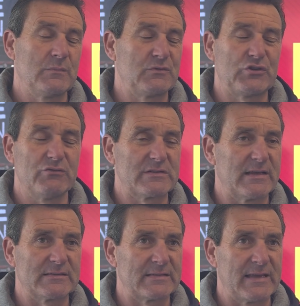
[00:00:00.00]
sure as
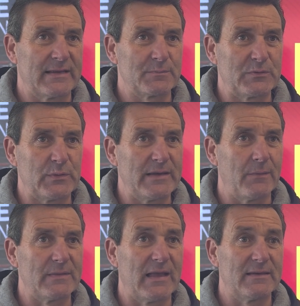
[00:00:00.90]
eggs is eggs, between
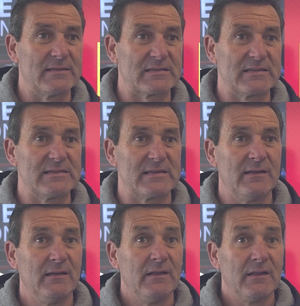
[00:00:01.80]
now and the end of the season,
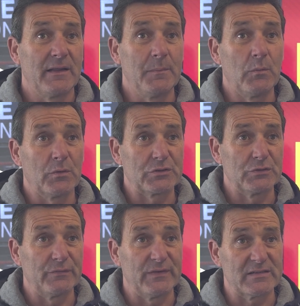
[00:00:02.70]
there'll be one or
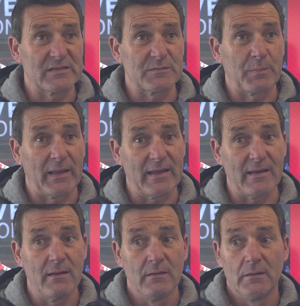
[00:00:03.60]
two faces
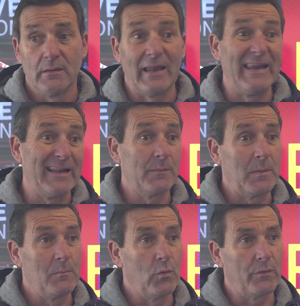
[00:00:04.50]
playing a little
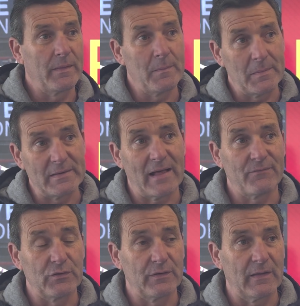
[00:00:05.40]
bit more than they maybe
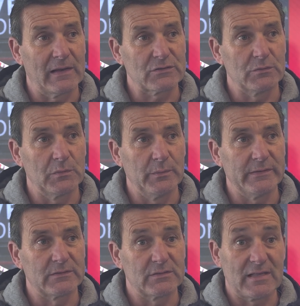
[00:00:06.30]
have done in the last couple of
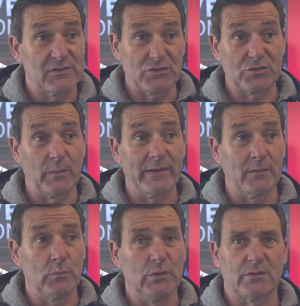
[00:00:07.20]
weeks, because that's just the way
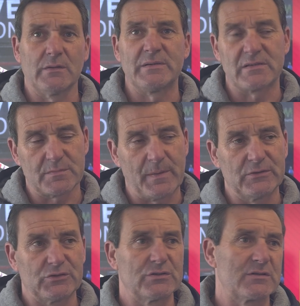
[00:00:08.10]
it'll work. There'll be
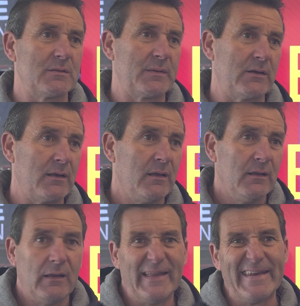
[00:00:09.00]
suspensions, there'll be
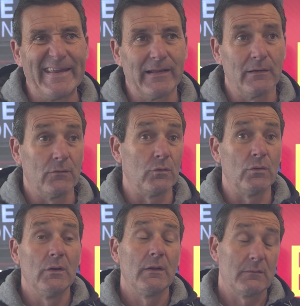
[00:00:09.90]
a niggle
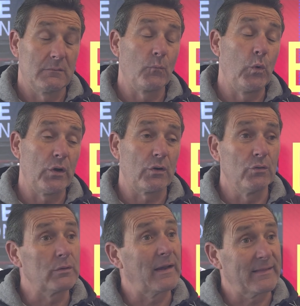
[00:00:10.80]
or
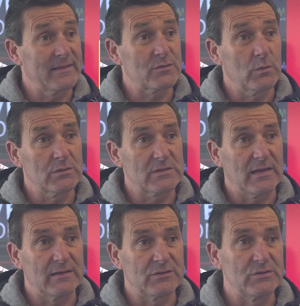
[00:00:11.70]
workload like this one,
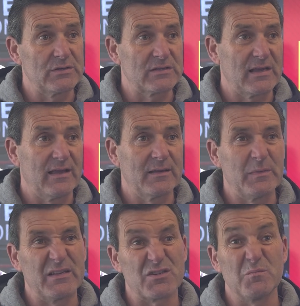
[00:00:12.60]
Saturday, Tuesday, Saturday,
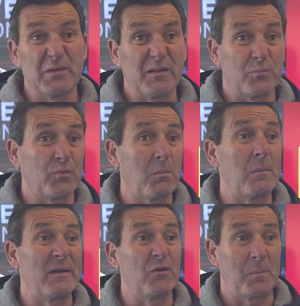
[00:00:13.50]
means somebody will
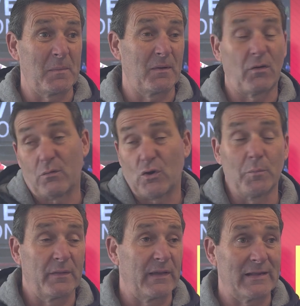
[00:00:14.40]
probably not be able to, or a
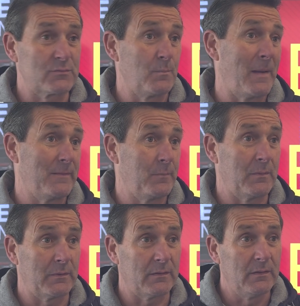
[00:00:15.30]
couple of the lads mightn't be
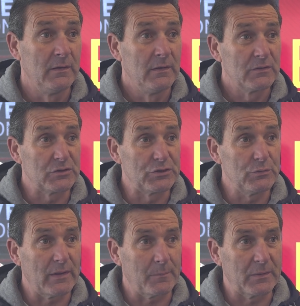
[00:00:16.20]
able to
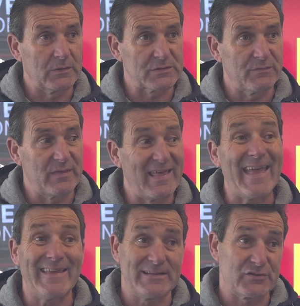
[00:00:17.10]
do that because of
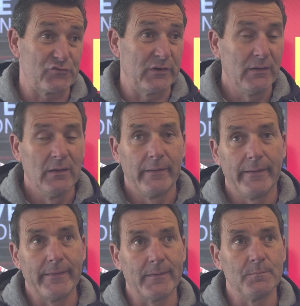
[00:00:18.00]
their history.
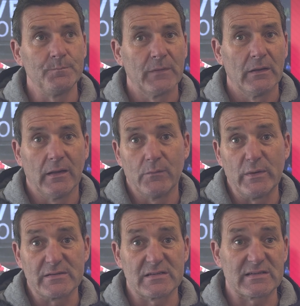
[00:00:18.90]
And
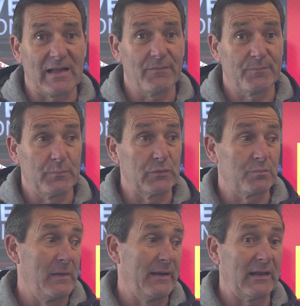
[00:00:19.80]
we as a staff,
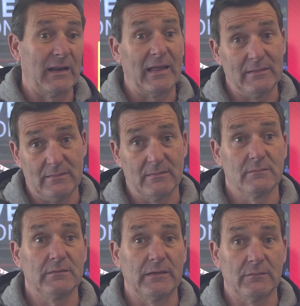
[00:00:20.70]
both medical and,
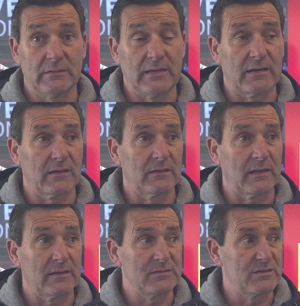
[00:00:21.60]
you know, the technical
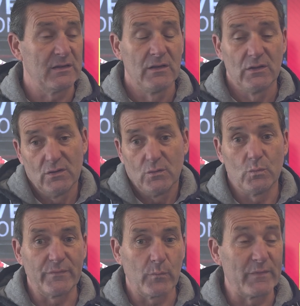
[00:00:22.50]
guys,
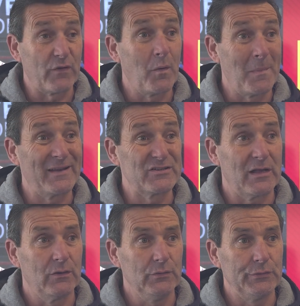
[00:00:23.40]
we've got to manage
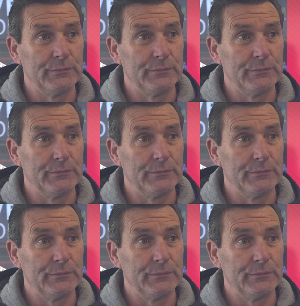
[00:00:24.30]
that load.